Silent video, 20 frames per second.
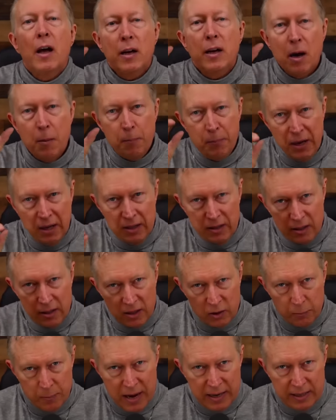Now, piecing
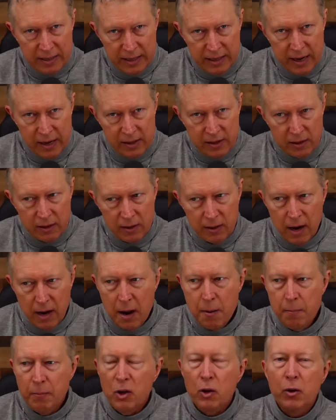this back together,
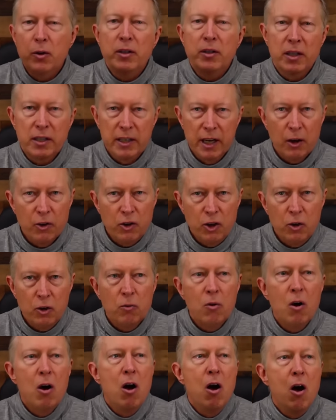I'm going to tell
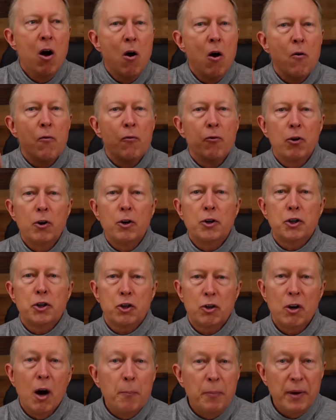you, First
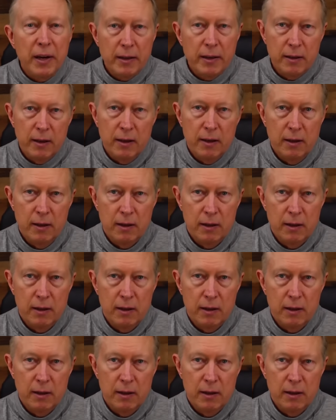Trumpet